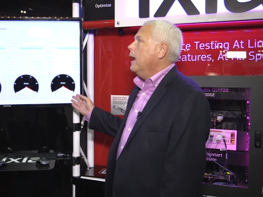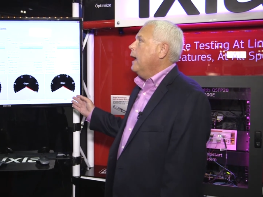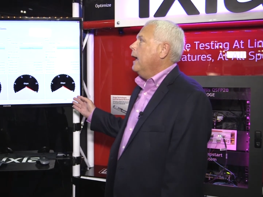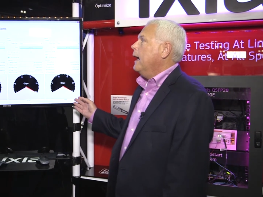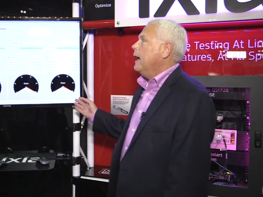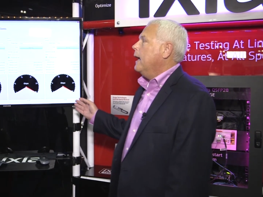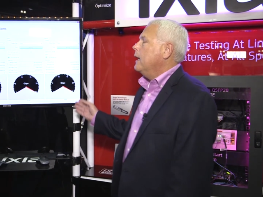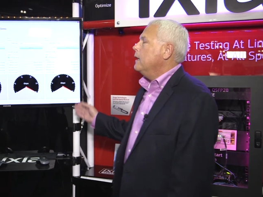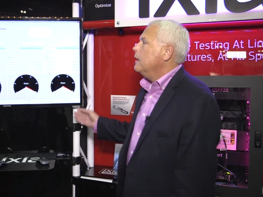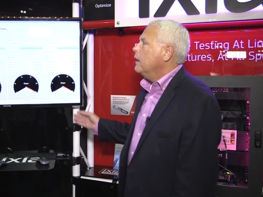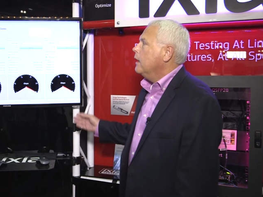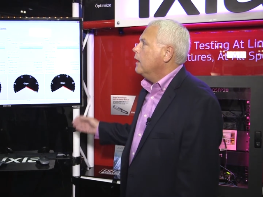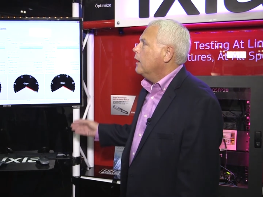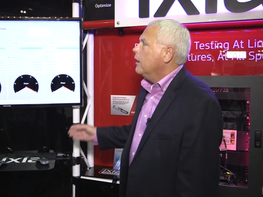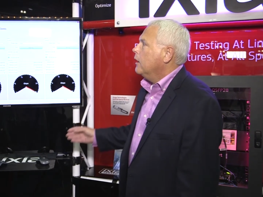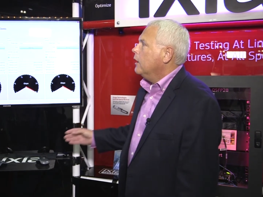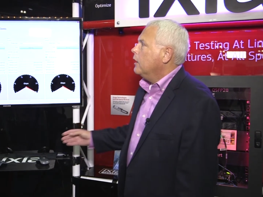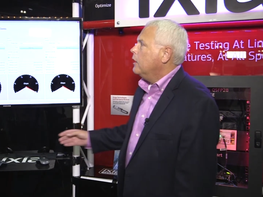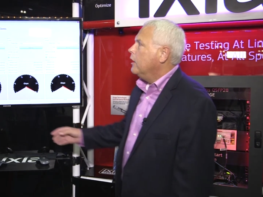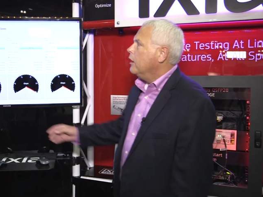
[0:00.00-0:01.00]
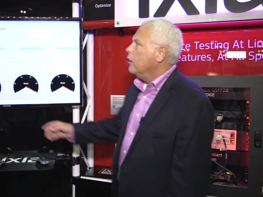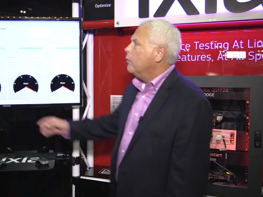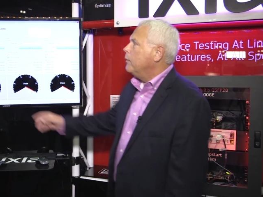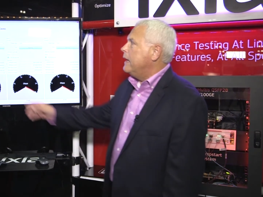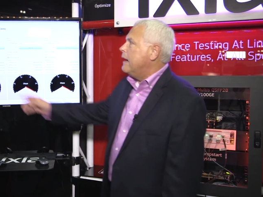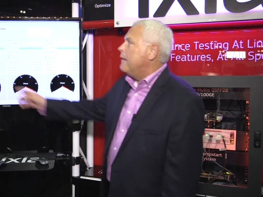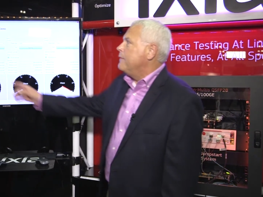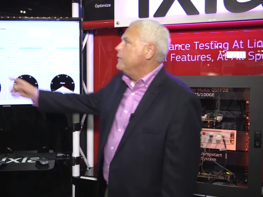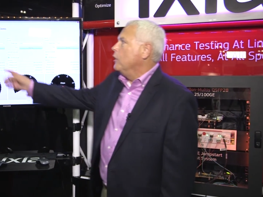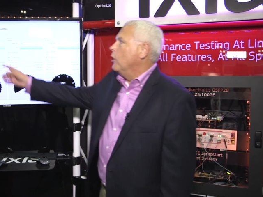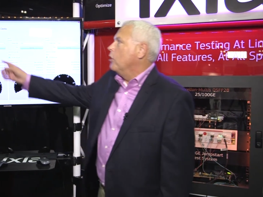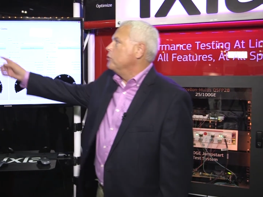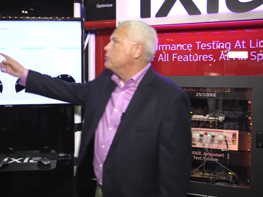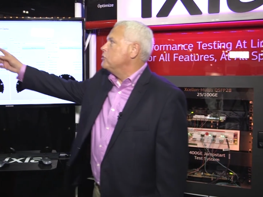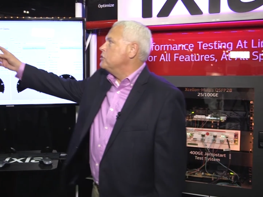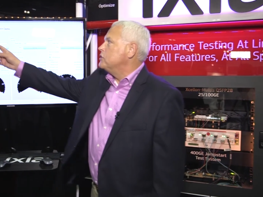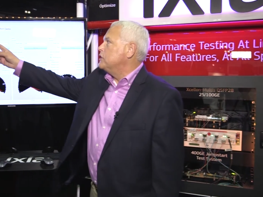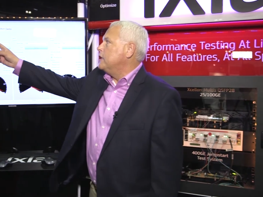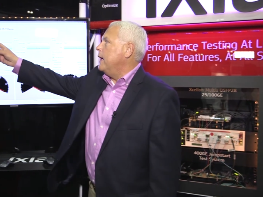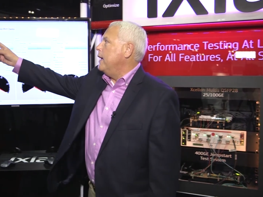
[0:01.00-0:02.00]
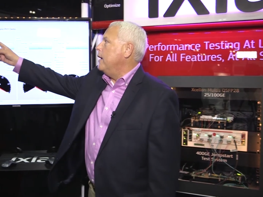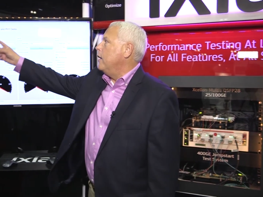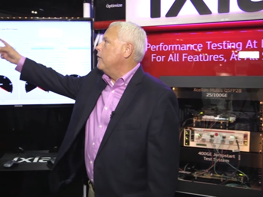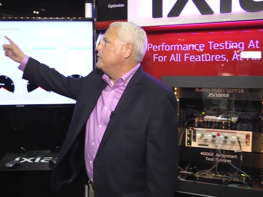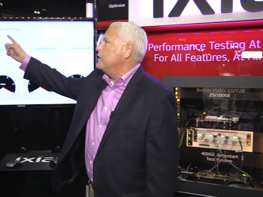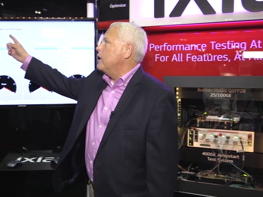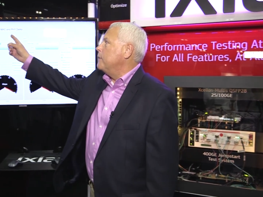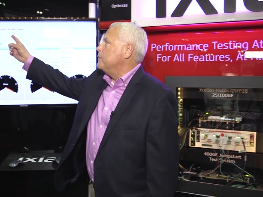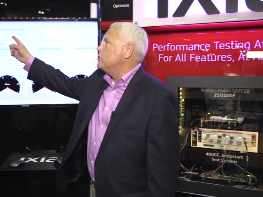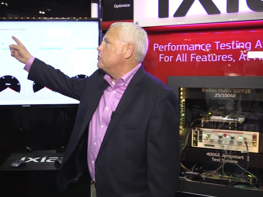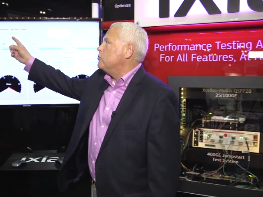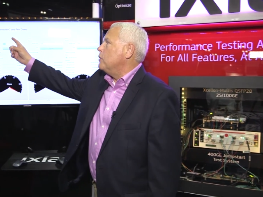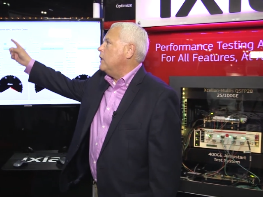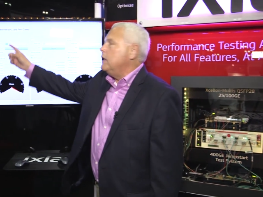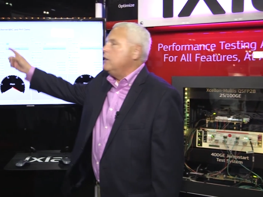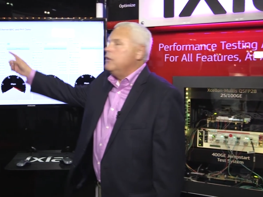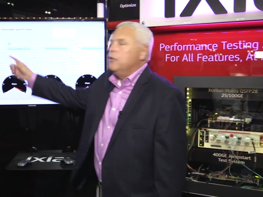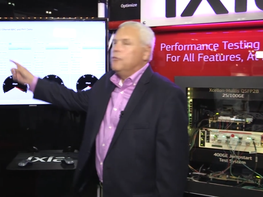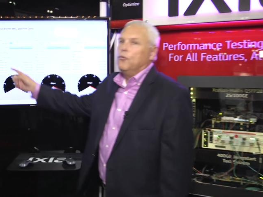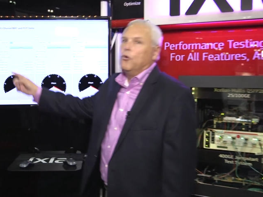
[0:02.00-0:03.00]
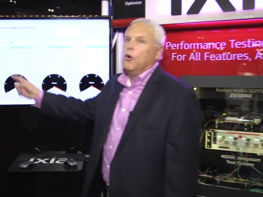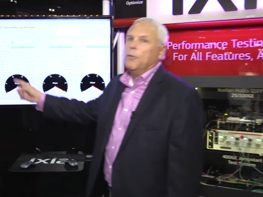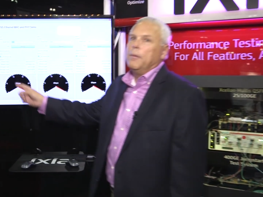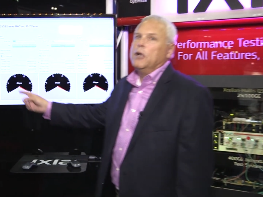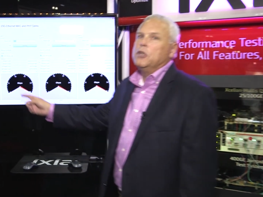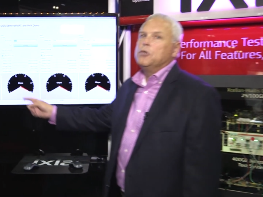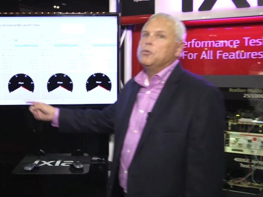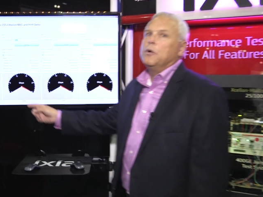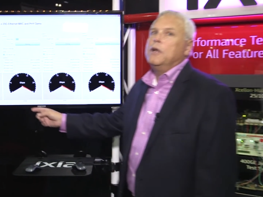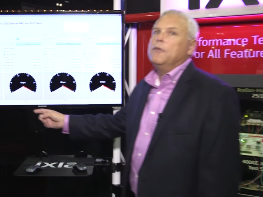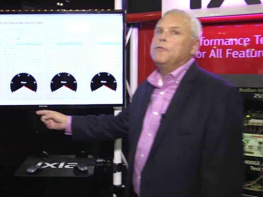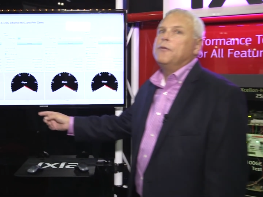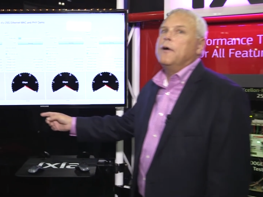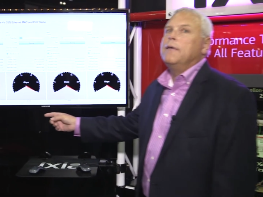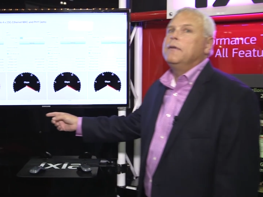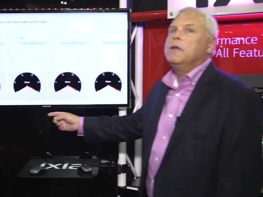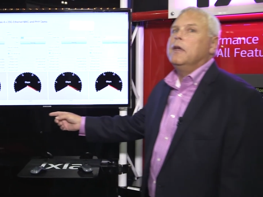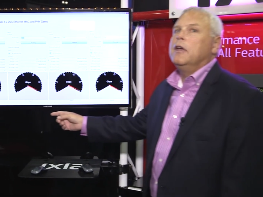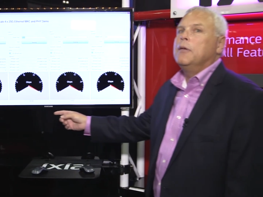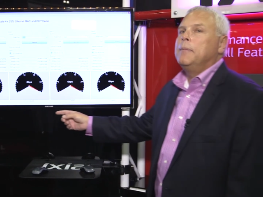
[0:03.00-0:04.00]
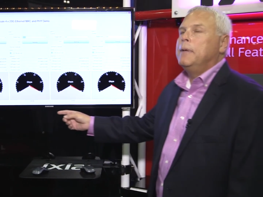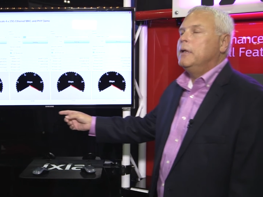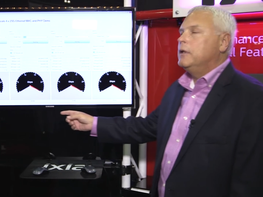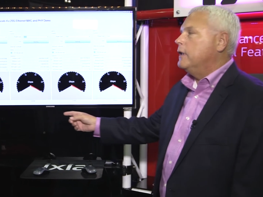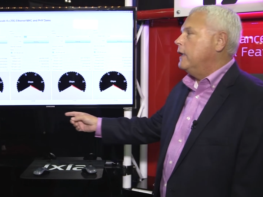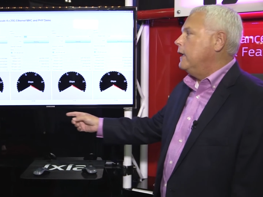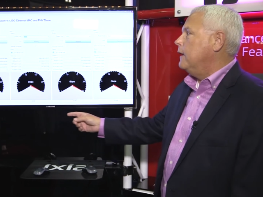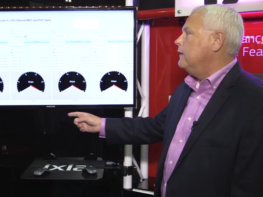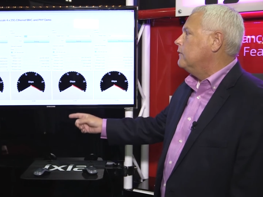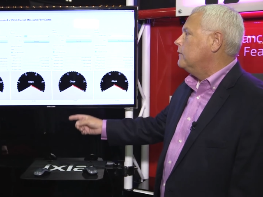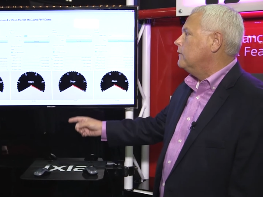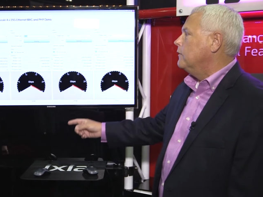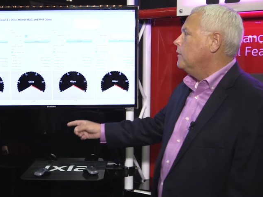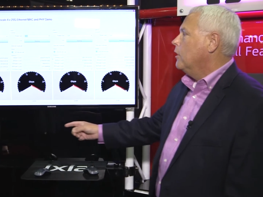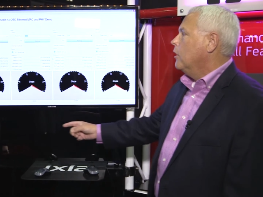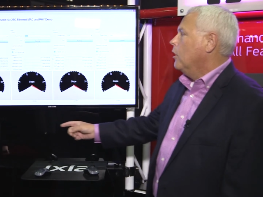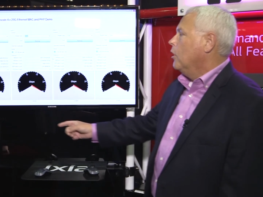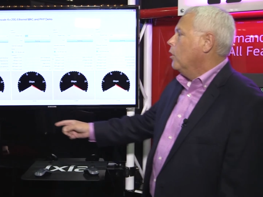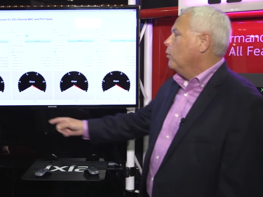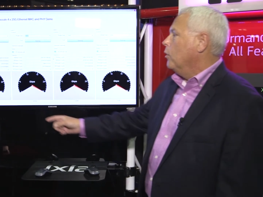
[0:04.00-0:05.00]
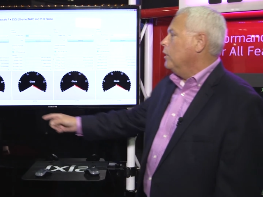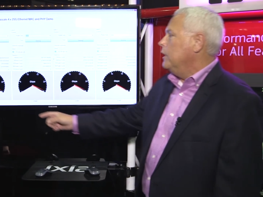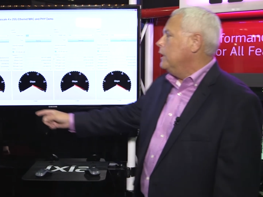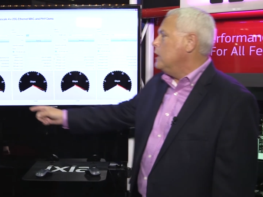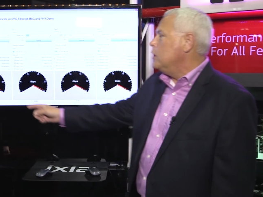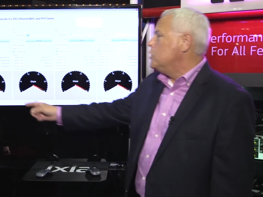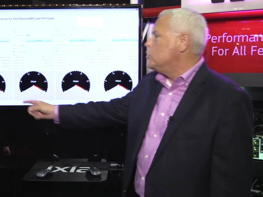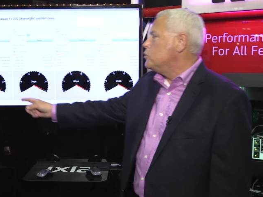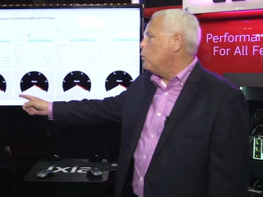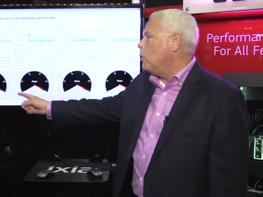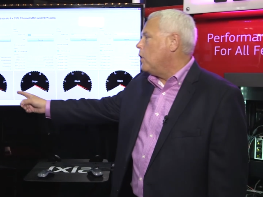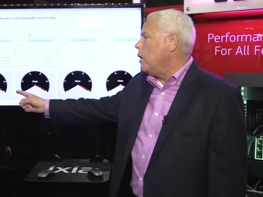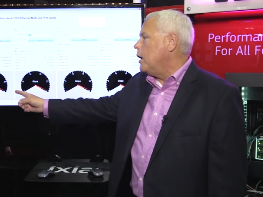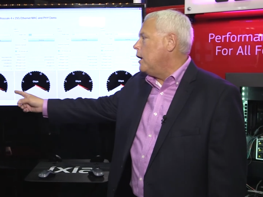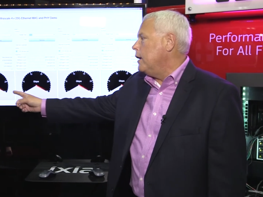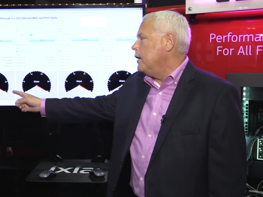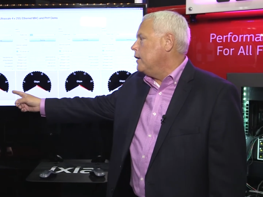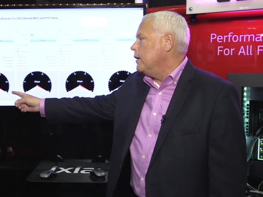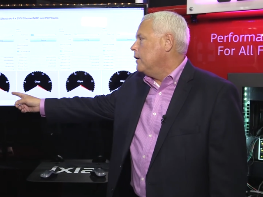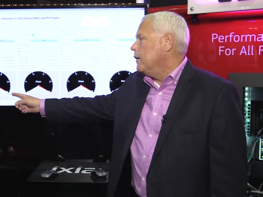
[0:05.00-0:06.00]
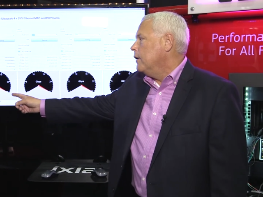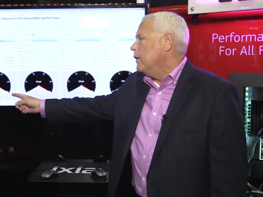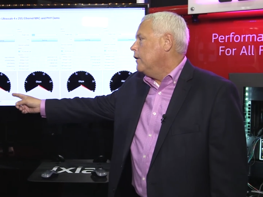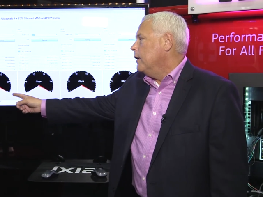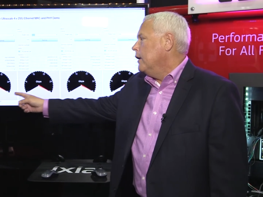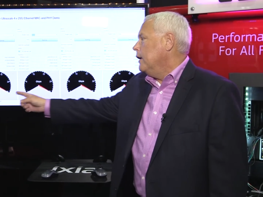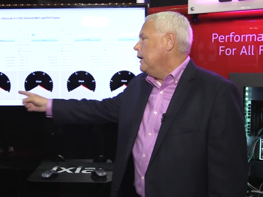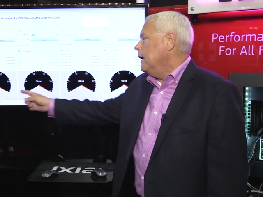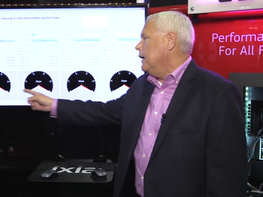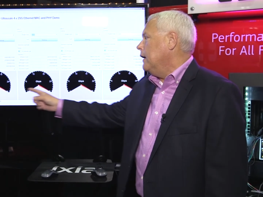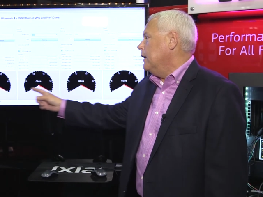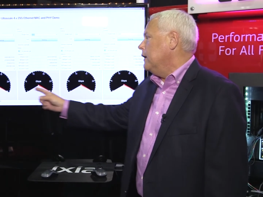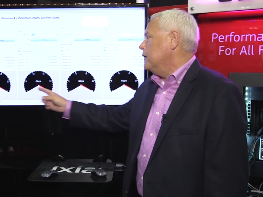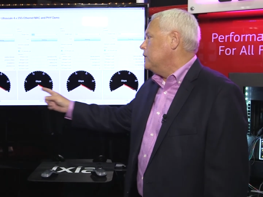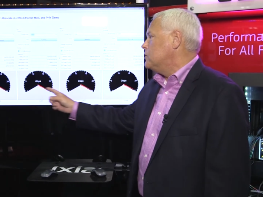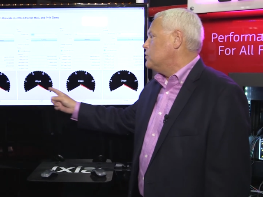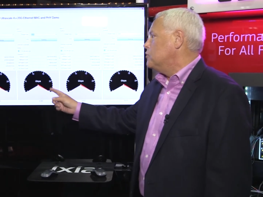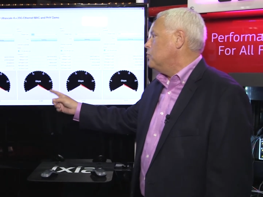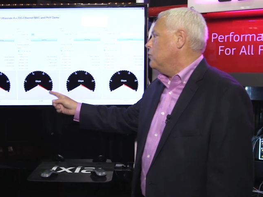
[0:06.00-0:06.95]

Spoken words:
And here we have the UltraScale demonstrating the 4x25 gigabit links, where each one is